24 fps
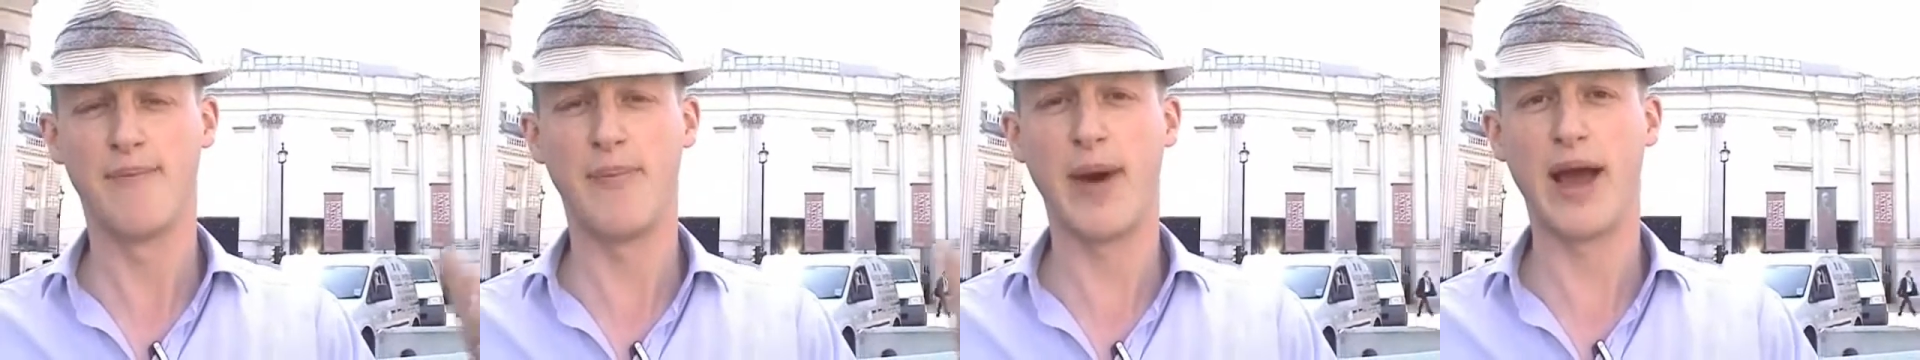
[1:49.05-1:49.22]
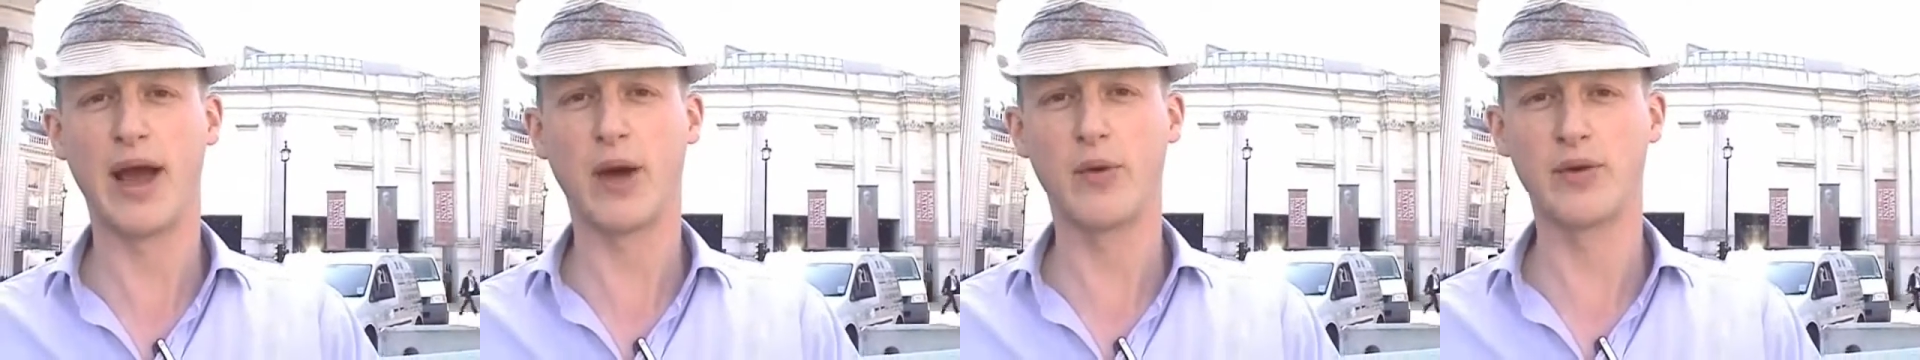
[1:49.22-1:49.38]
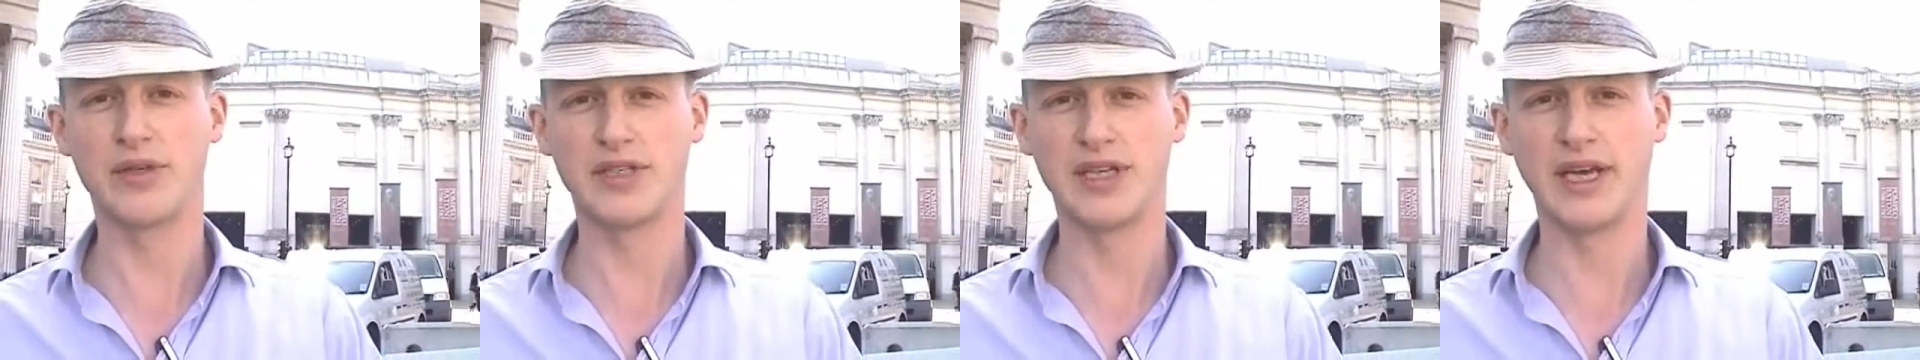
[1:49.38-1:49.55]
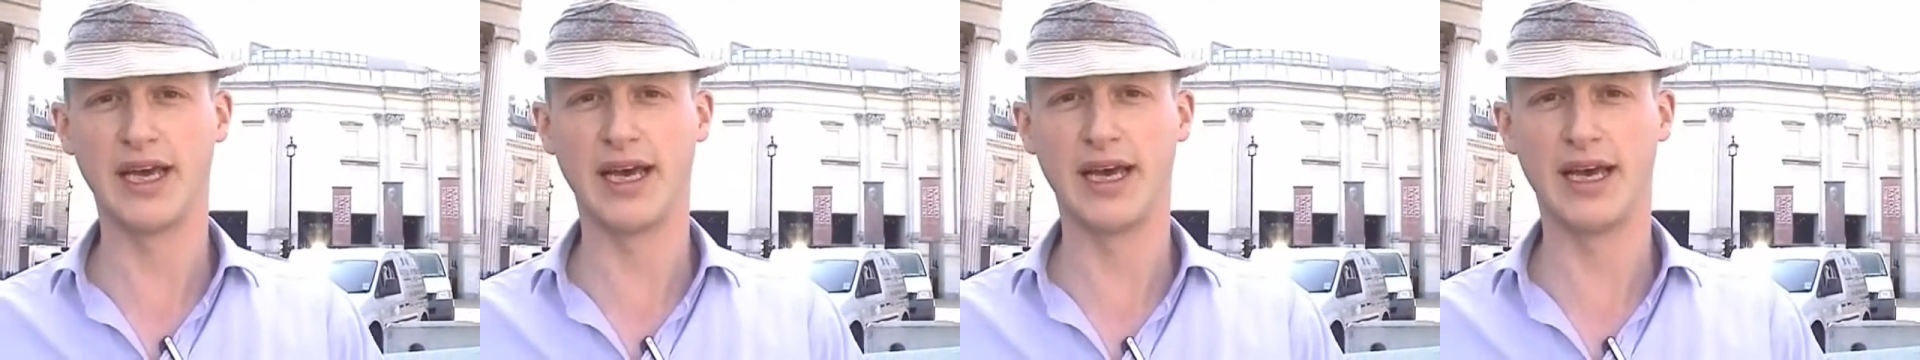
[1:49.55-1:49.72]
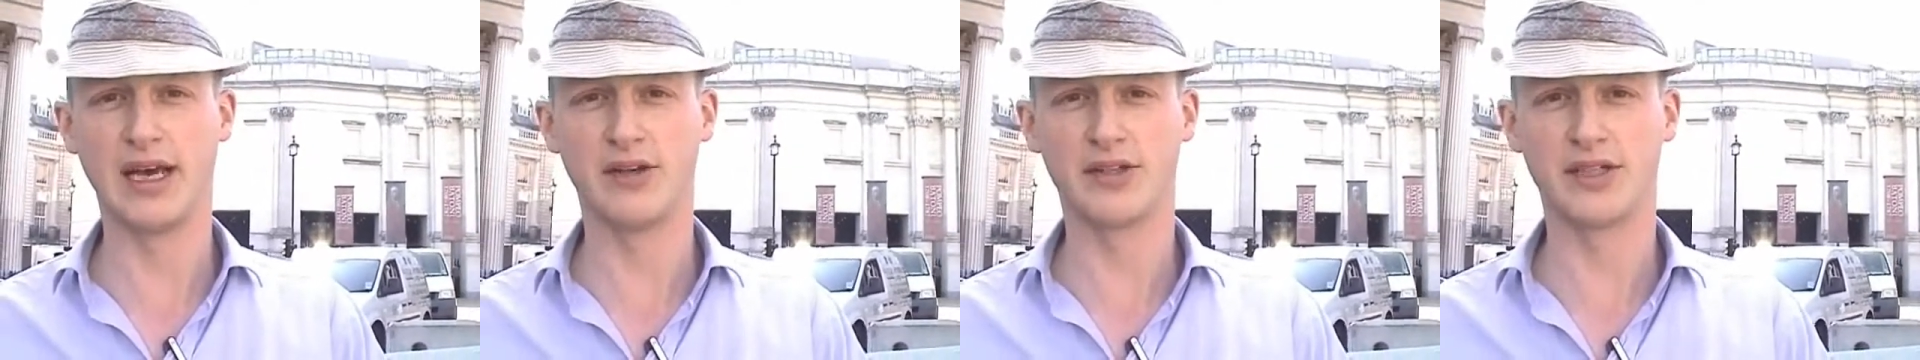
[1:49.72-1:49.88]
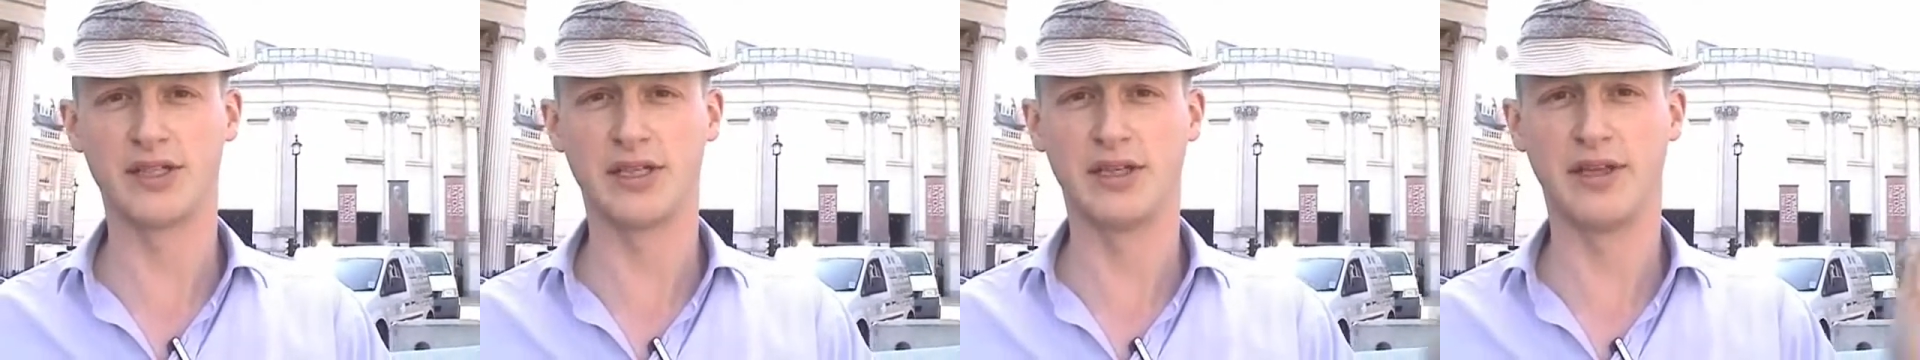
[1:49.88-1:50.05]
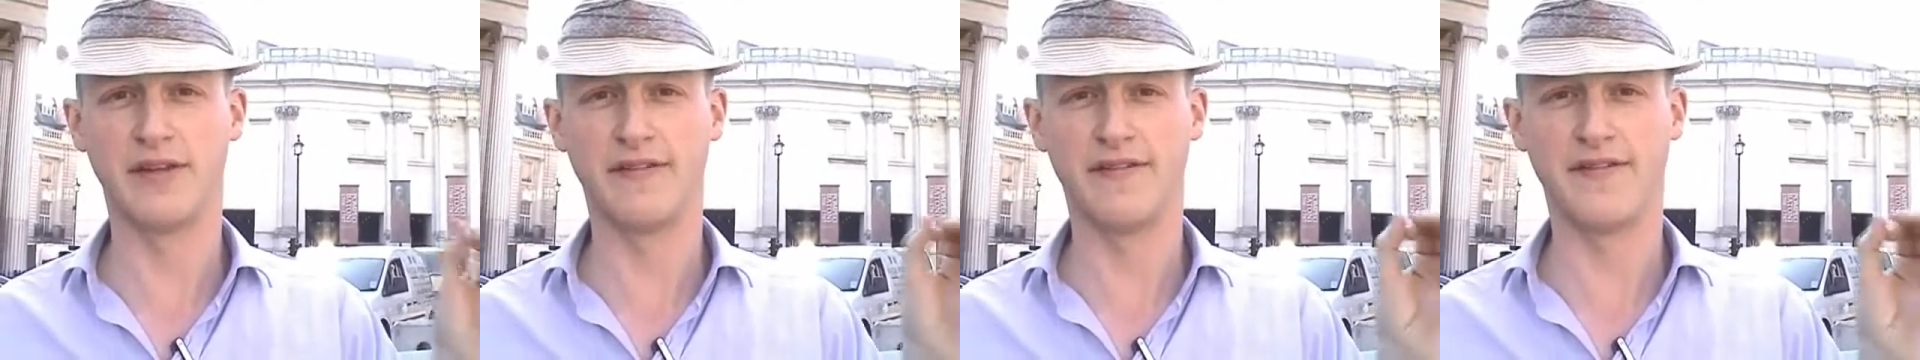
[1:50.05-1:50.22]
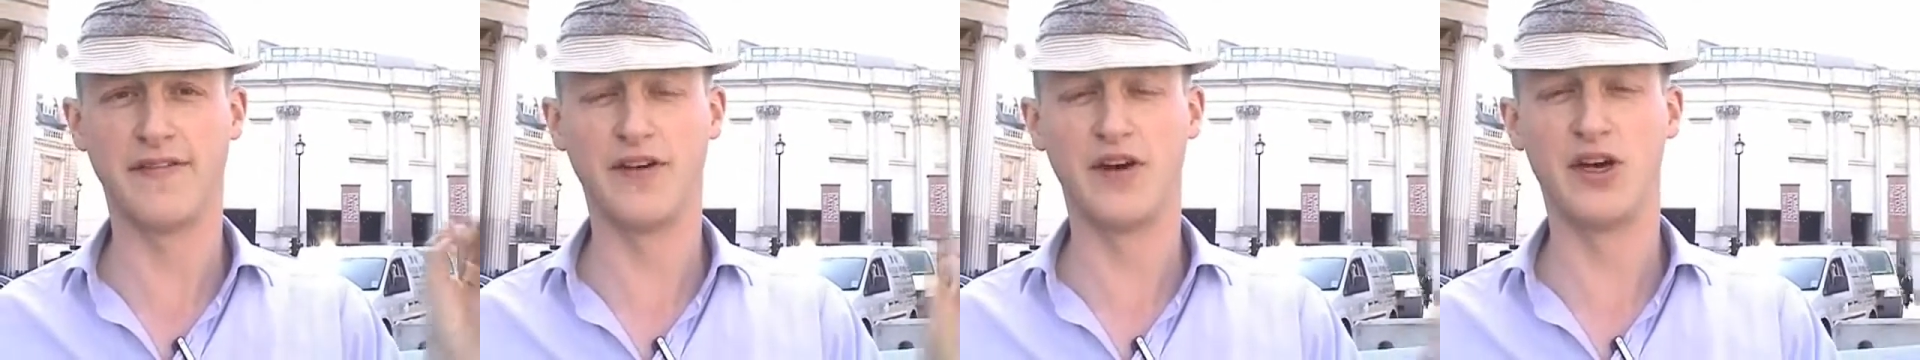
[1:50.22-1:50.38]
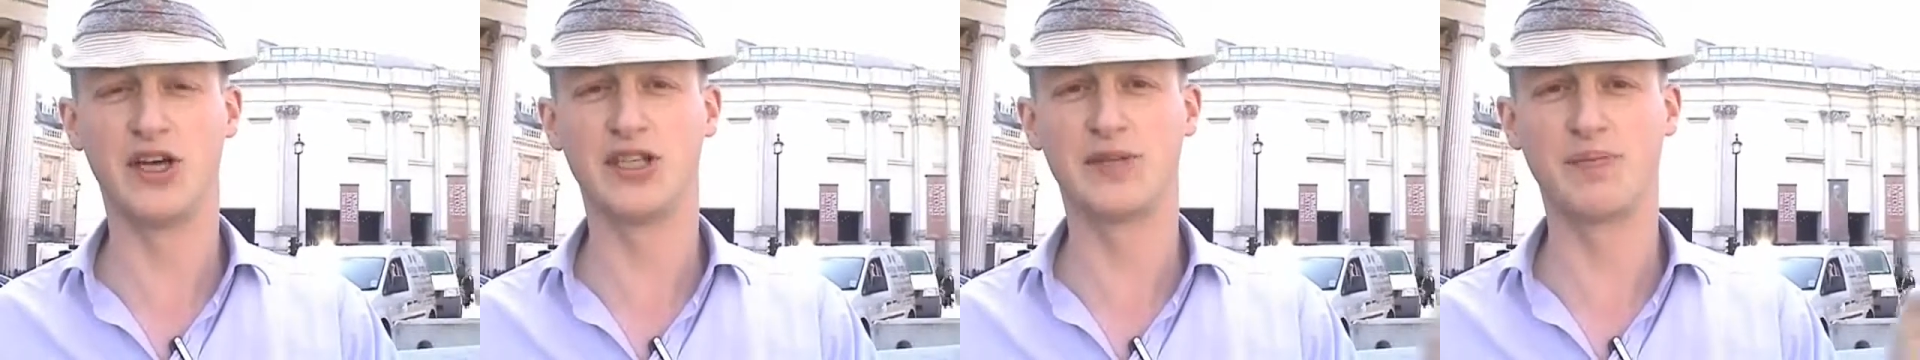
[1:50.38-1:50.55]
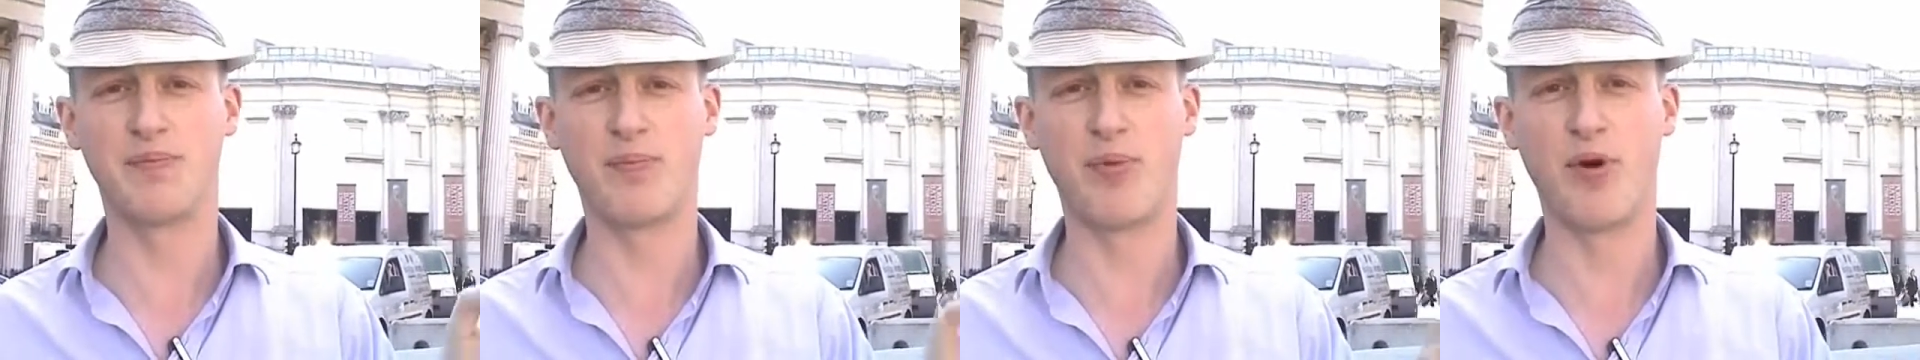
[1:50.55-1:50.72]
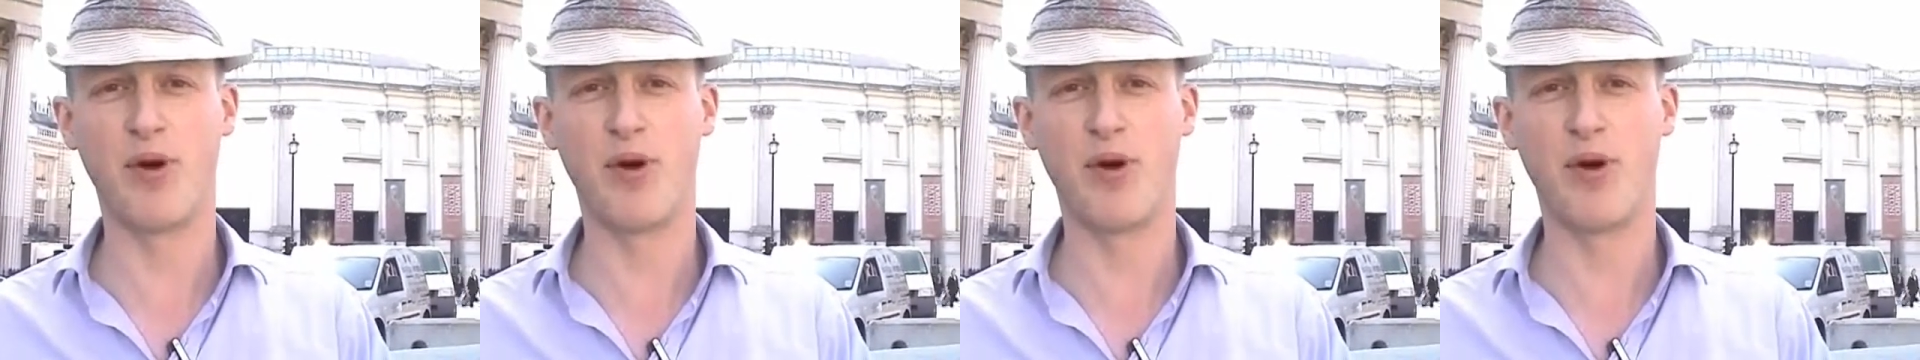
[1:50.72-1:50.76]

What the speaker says: banqueting house and the first